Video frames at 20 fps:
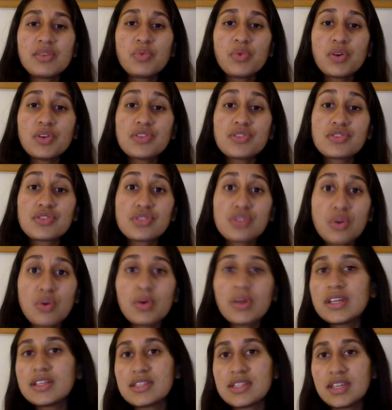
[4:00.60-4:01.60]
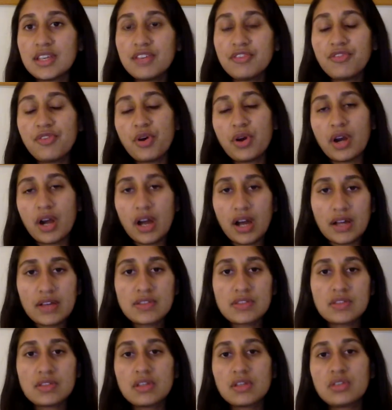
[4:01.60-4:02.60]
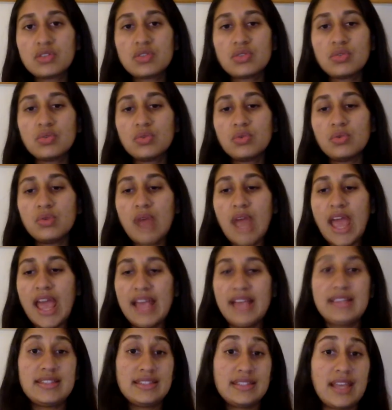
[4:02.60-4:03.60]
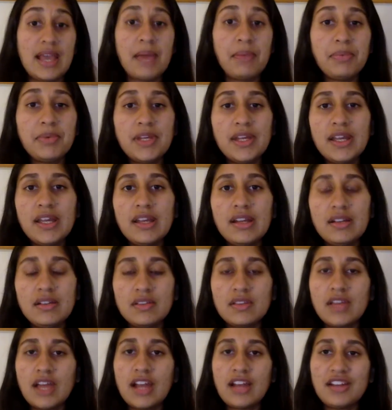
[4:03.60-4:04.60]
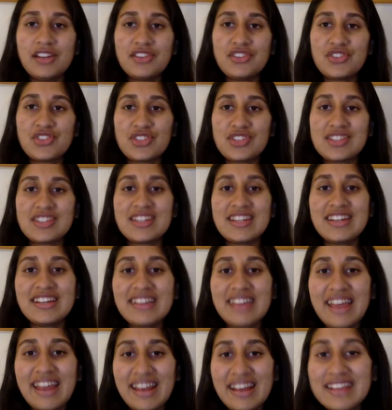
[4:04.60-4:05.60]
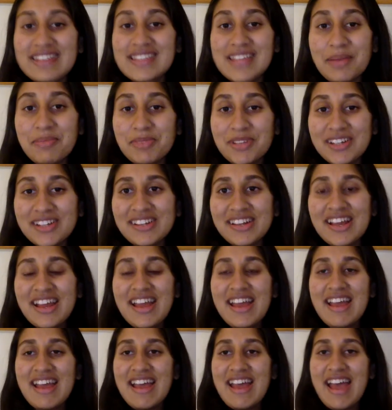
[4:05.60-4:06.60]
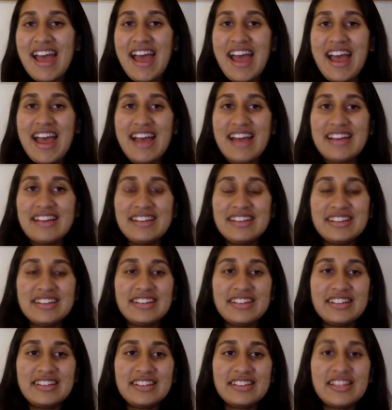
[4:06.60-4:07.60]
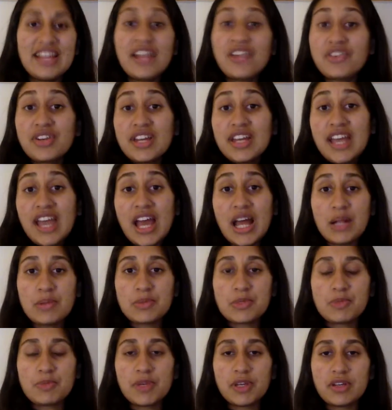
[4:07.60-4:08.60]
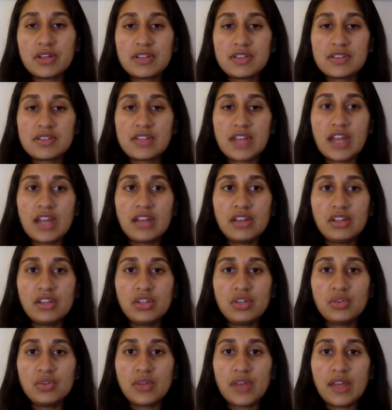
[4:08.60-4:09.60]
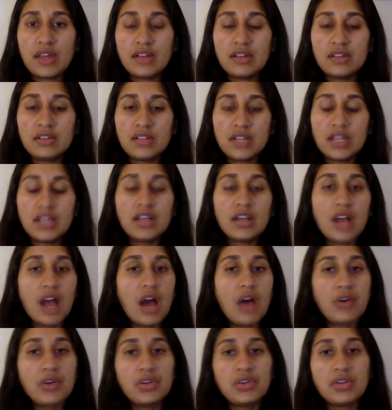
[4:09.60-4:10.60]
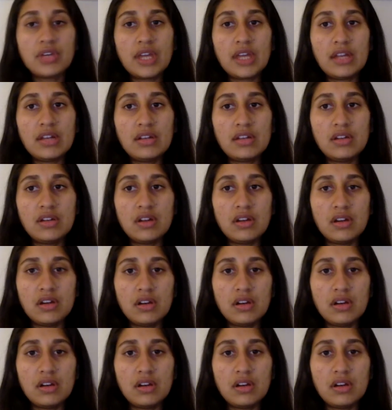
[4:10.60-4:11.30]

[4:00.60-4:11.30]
was so easy for us to accept it that it just didn't get accepted. And that really helps, because then you can think how you can